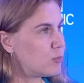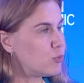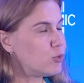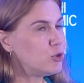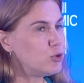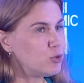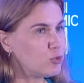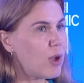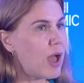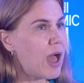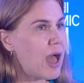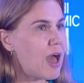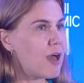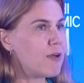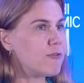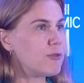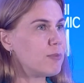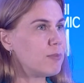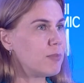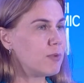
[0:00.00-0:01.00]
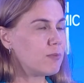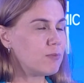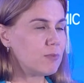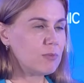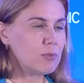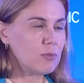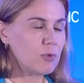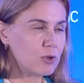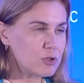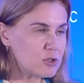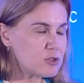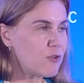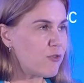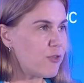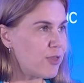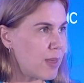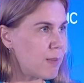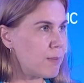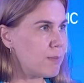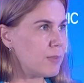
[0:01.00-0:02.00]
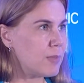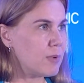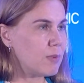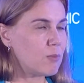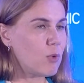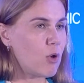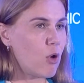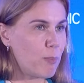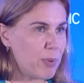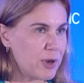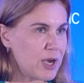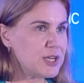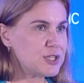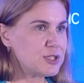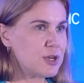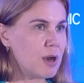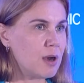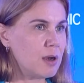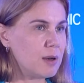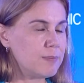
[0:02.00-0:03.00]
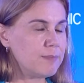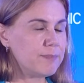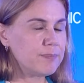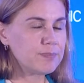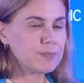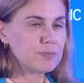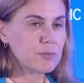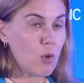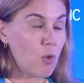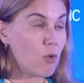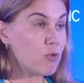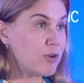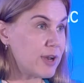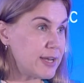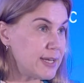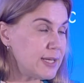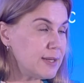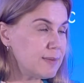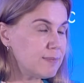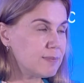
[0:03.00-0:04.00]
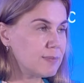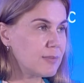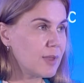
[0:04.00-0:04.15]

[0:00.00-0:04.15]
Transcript: We do have lots of them operational already.